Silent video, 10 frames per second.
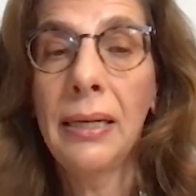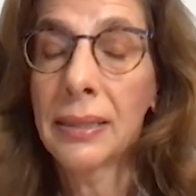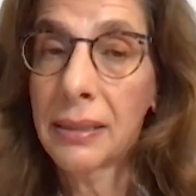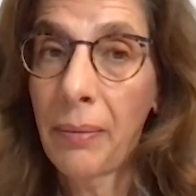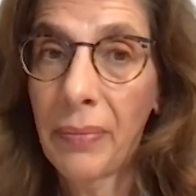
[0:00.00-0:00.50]
and
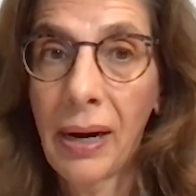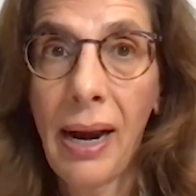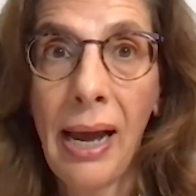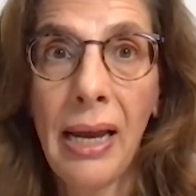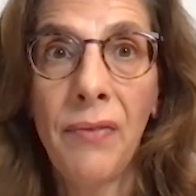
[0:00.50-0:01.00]
some
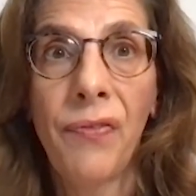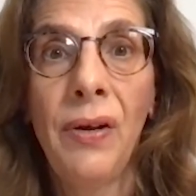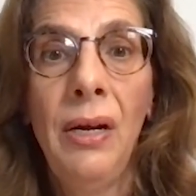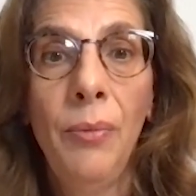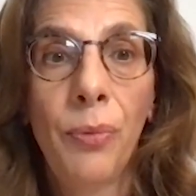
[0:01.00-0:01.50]
live
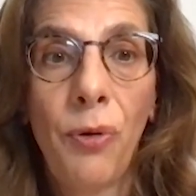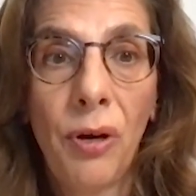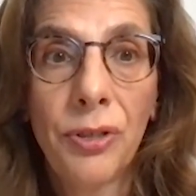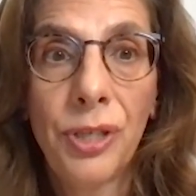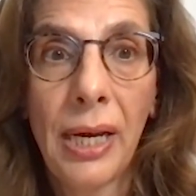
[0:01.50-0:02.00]

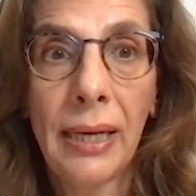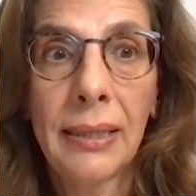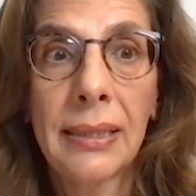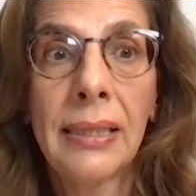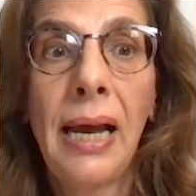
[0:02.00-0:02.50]

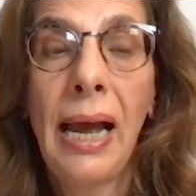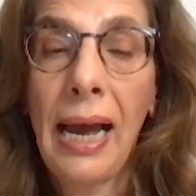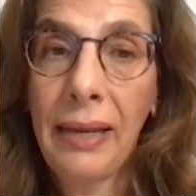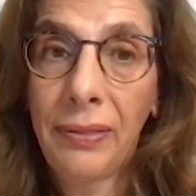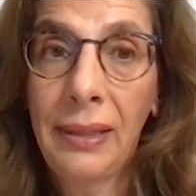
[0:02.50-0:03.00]
projects
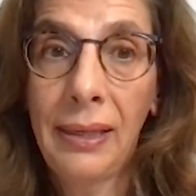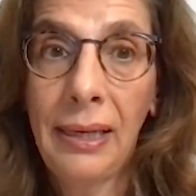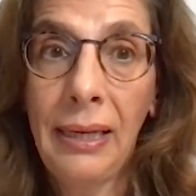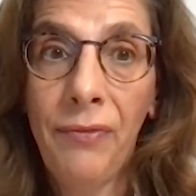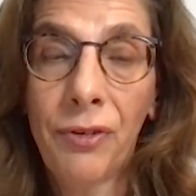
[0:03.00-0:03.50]
at the
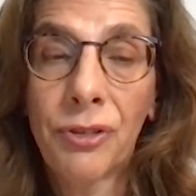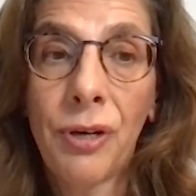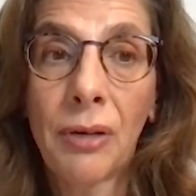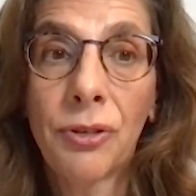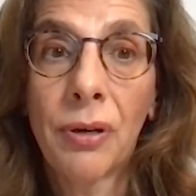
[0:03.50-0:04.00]

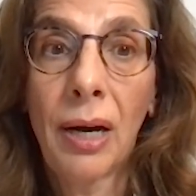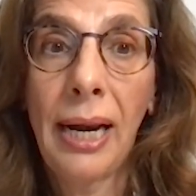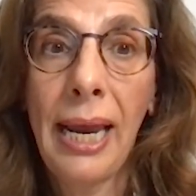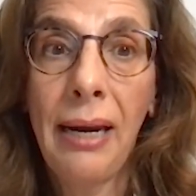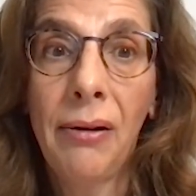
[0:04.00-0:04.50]
infrastructure
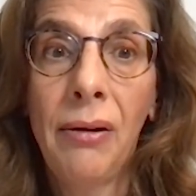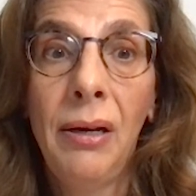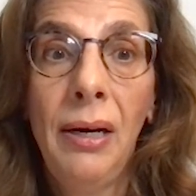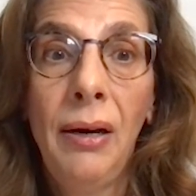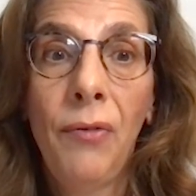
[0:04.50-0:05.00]
layer
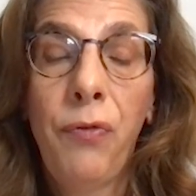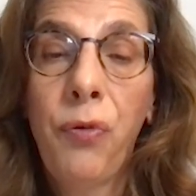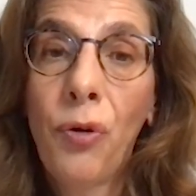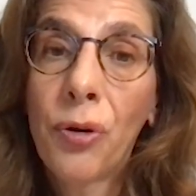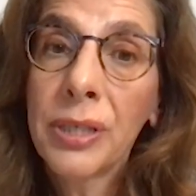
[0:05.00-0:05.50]

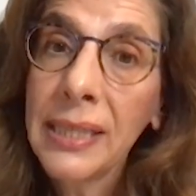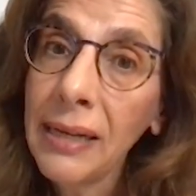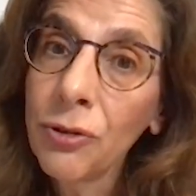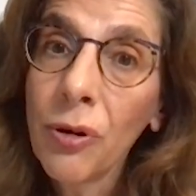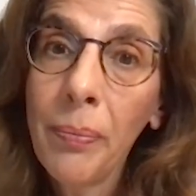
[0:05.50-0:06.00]
for
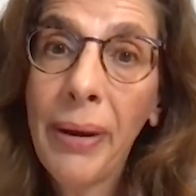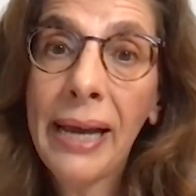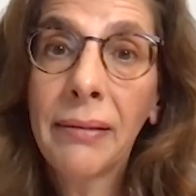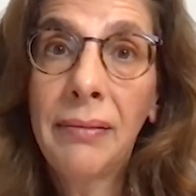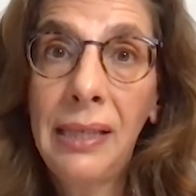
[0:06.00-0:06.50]
central
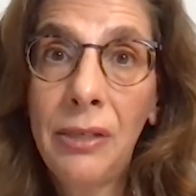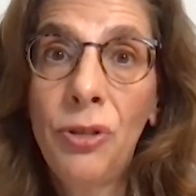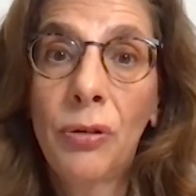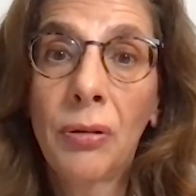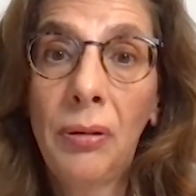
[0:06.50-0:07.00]
bank
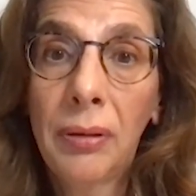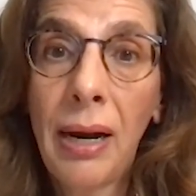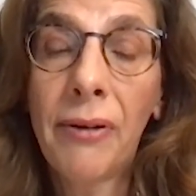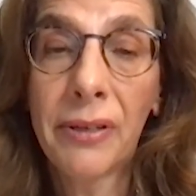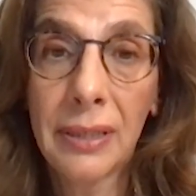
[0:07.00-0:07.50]
digital
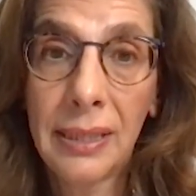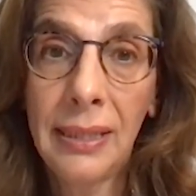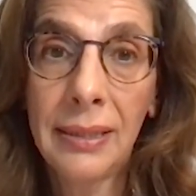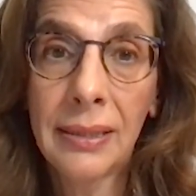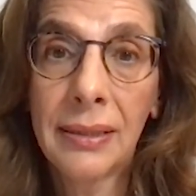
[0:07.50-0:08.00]

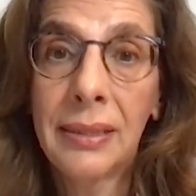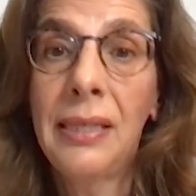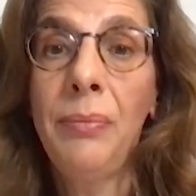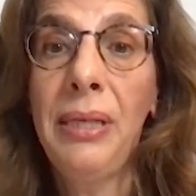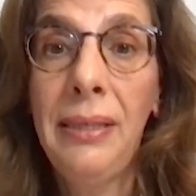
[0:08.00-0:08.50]
currencies,
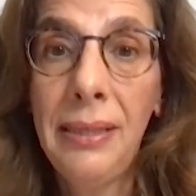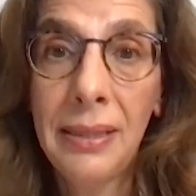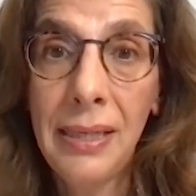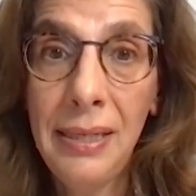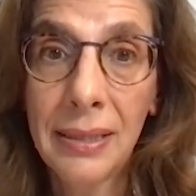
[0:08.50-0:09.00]

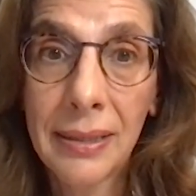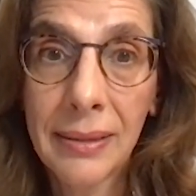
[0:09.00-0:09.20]
CBDCs.